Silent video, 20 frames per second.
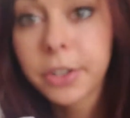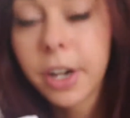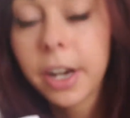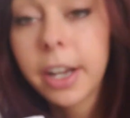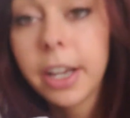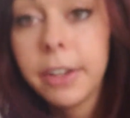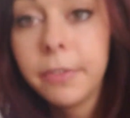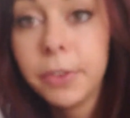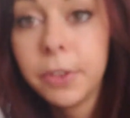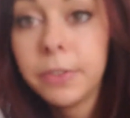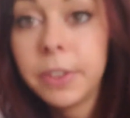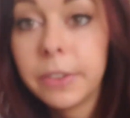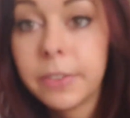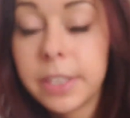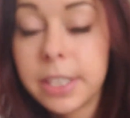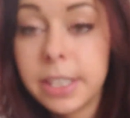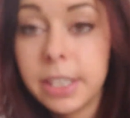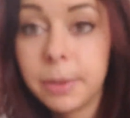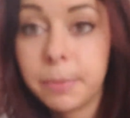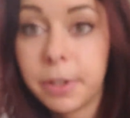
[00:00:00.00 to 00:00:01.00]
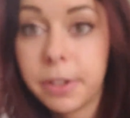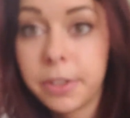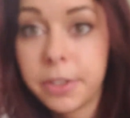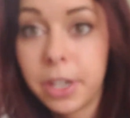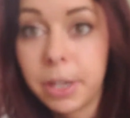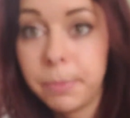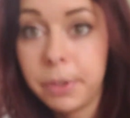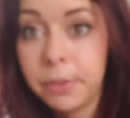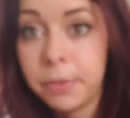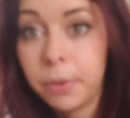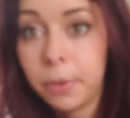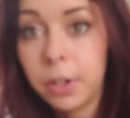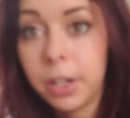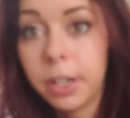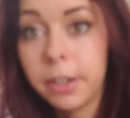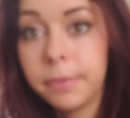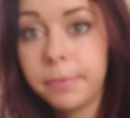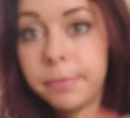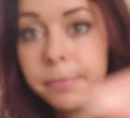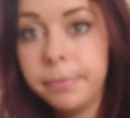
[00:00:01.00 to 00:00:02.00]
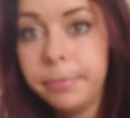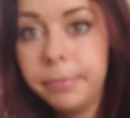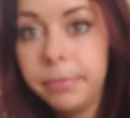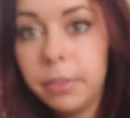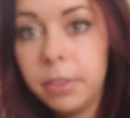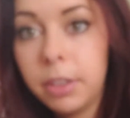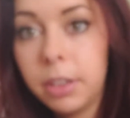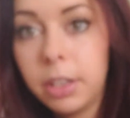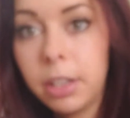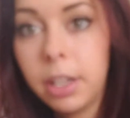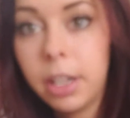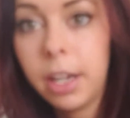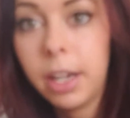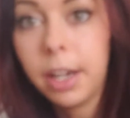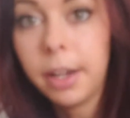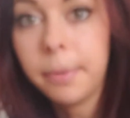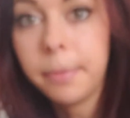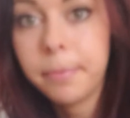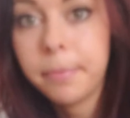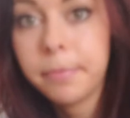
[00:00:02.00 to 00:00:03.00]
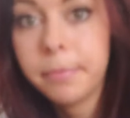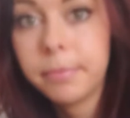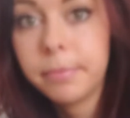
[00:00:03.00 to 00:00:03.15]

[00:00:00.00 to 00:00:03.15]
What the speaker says: chart. If you've never seen a birth chart before, focus.